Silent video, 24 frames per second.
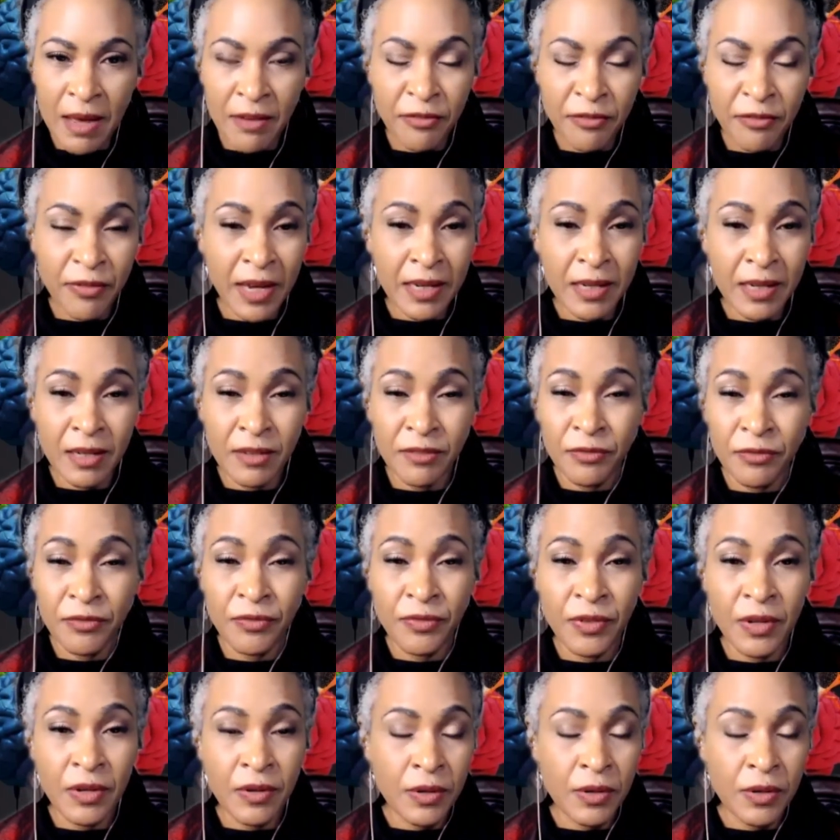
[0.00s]
I find it
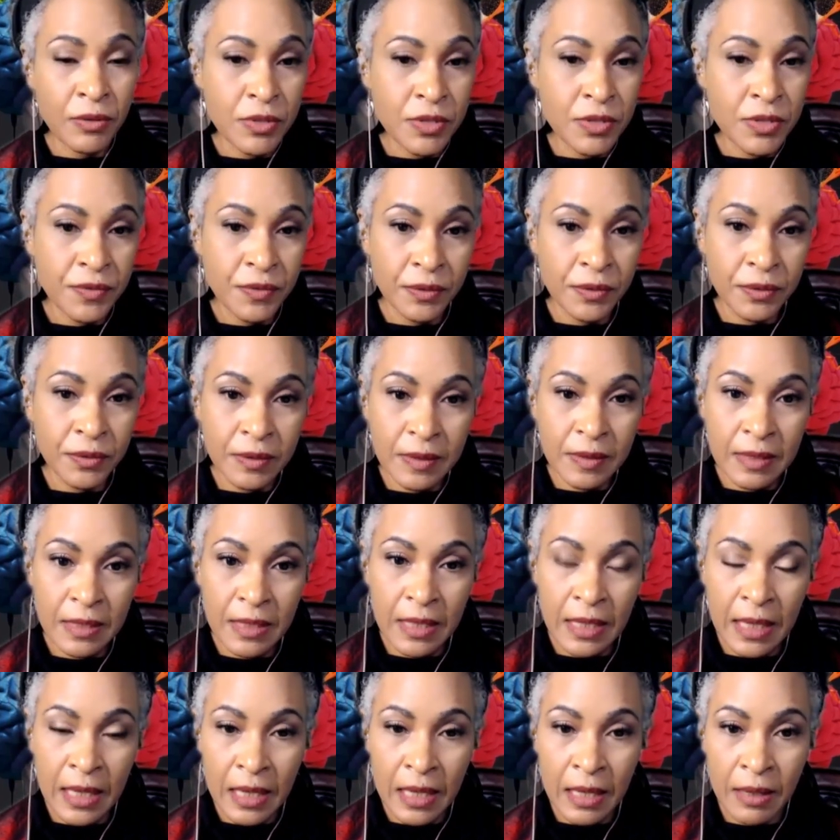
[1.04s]
very useful
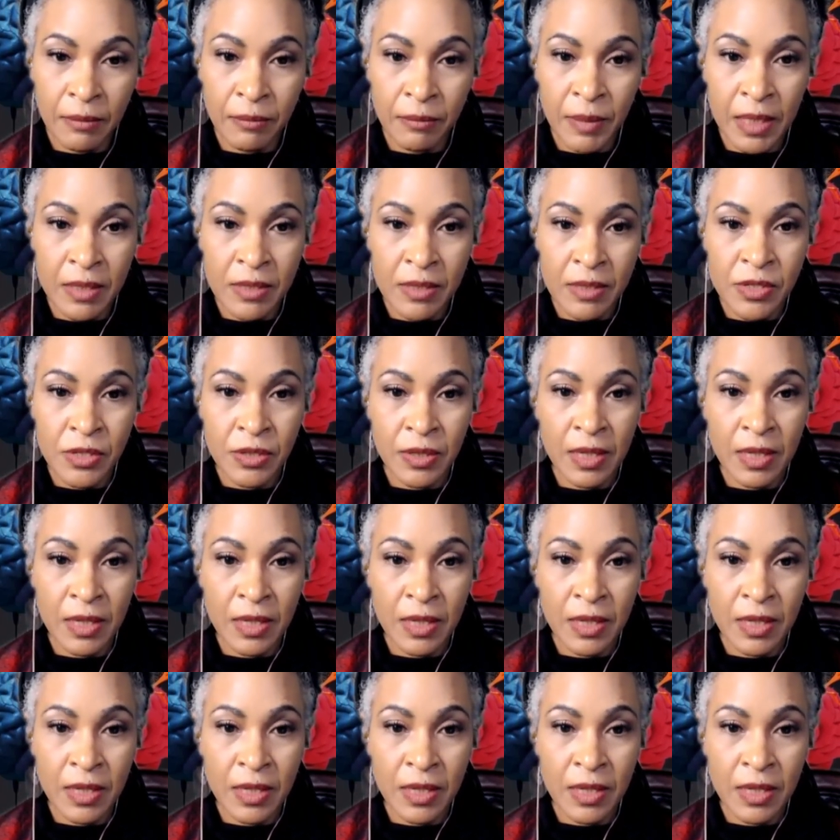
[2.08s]
because